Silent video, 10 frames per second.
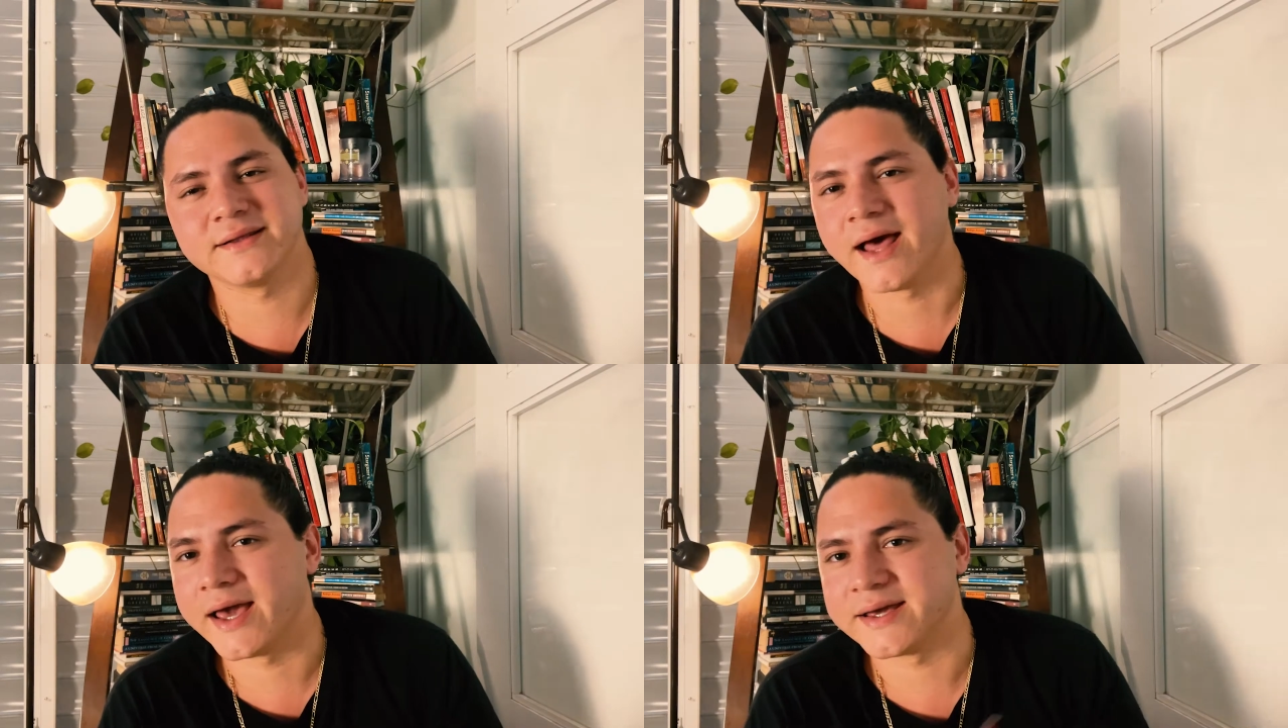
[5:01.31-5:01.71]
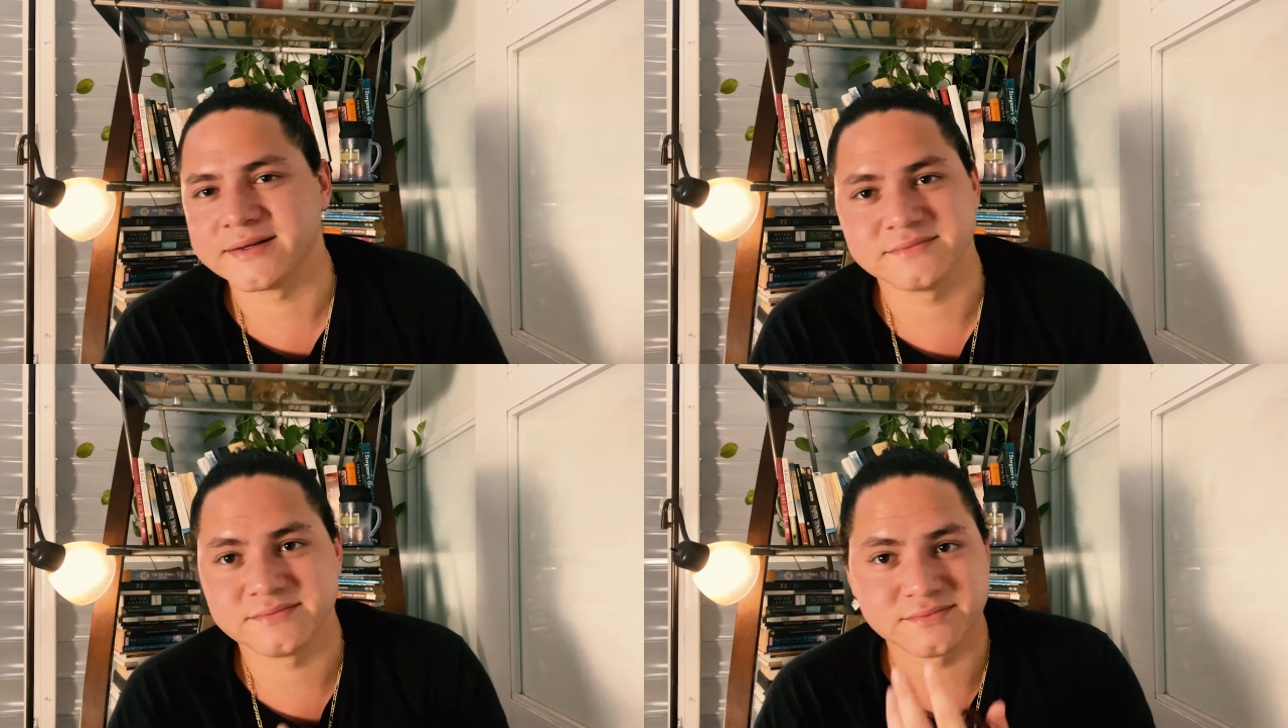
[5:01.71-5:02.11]
like
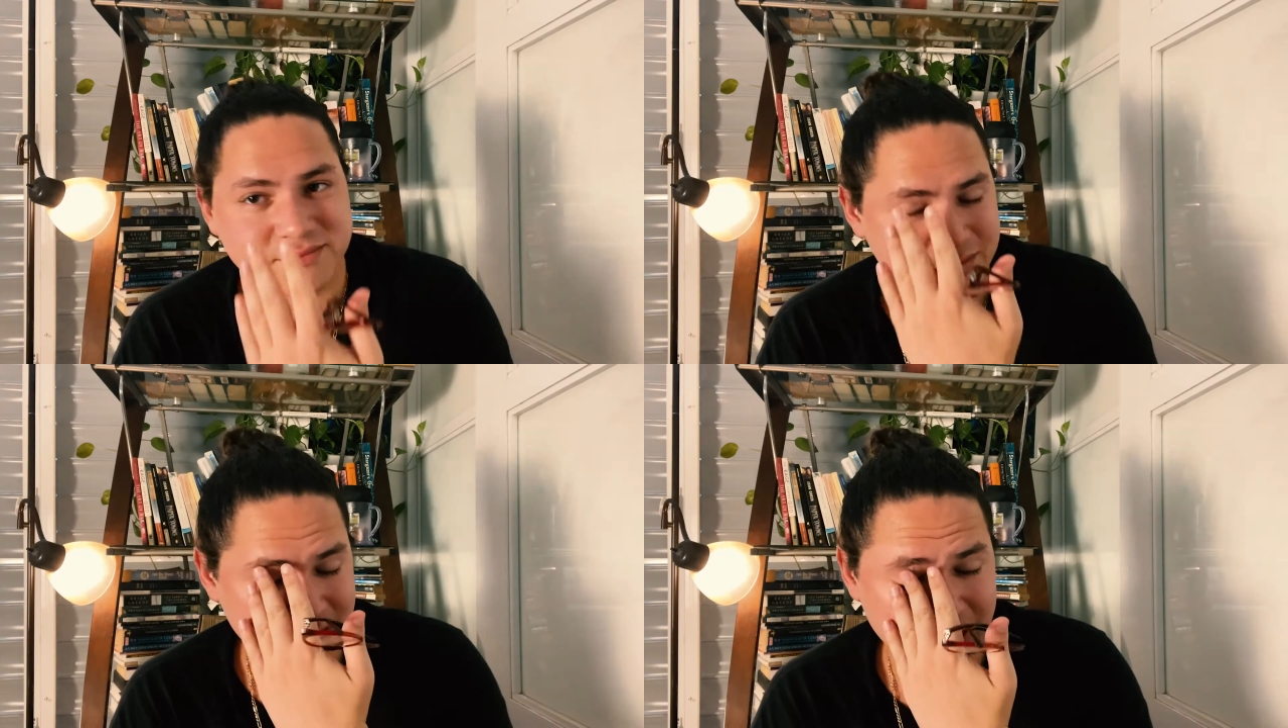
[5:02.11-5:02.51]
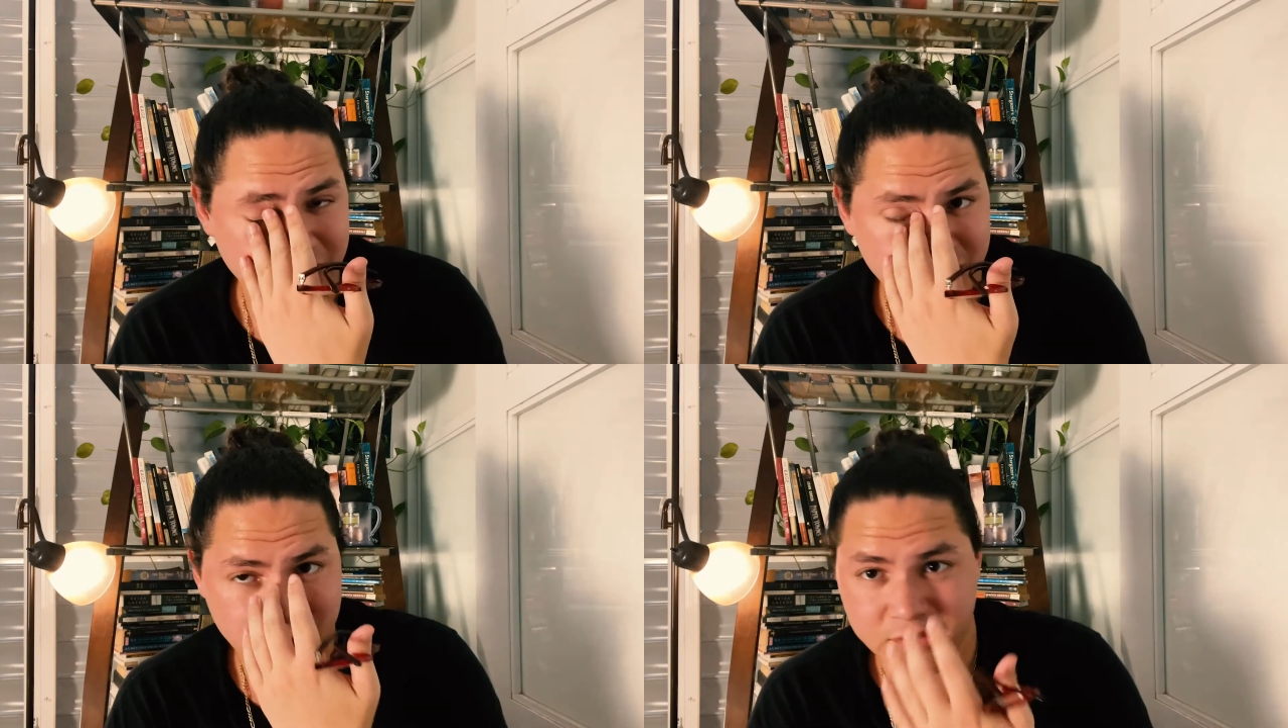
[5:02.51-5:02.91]

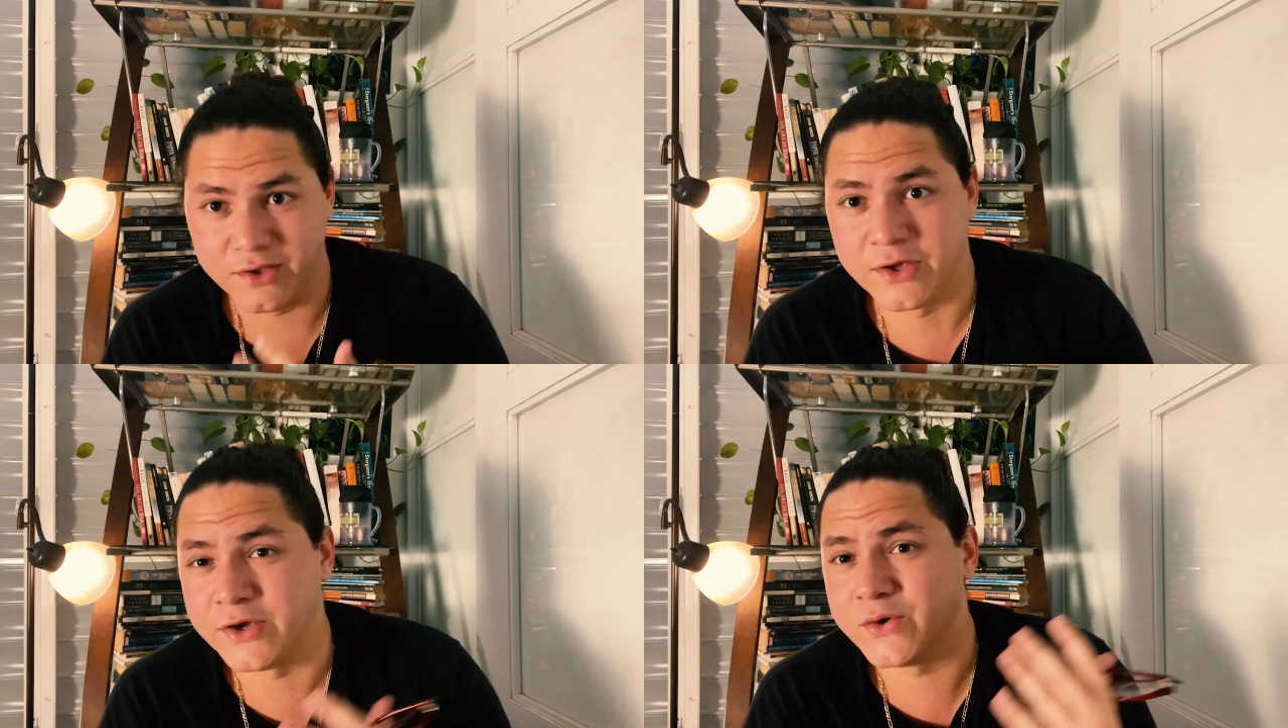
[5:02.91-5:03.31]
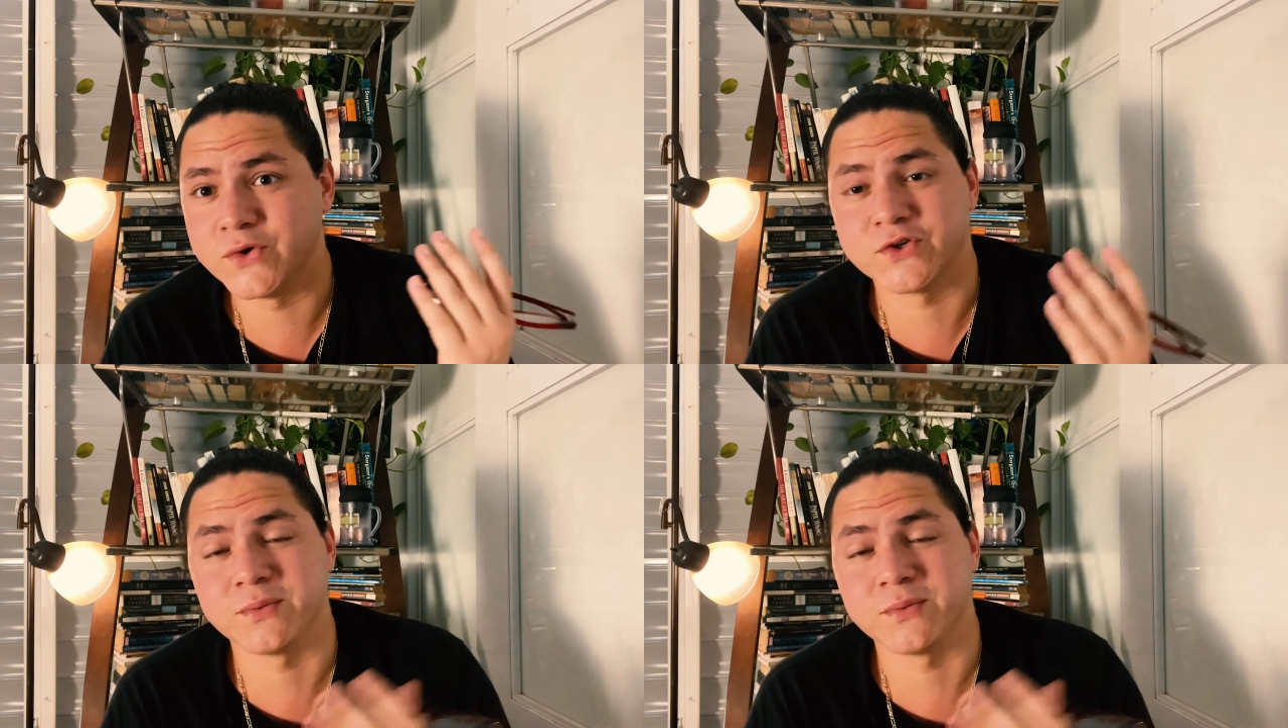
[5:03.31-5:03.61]
huge